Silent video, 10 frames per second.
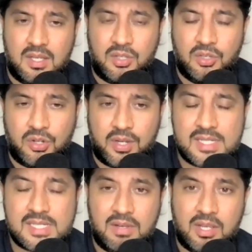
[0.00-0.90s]
you're not
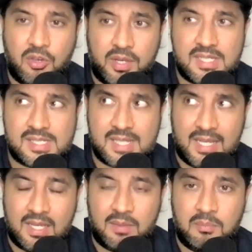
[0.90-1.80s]
necessarily going to
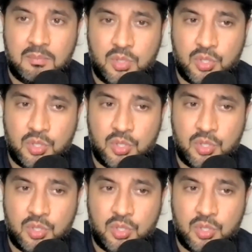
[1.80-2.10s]
see him